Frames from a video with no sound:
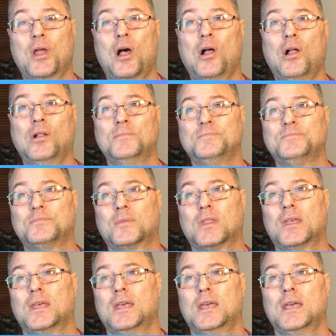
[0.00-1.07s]
Cassie
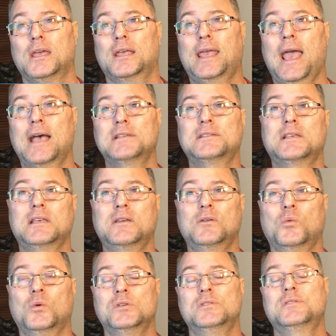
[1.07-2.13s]
was shot and
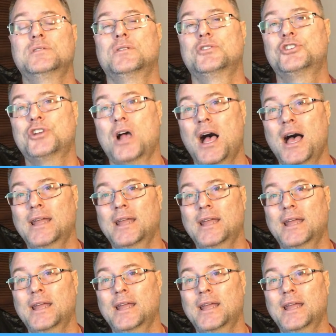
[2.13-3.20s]
killed in the
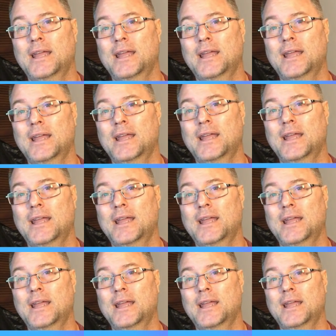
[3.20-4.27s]
Columbine shooting,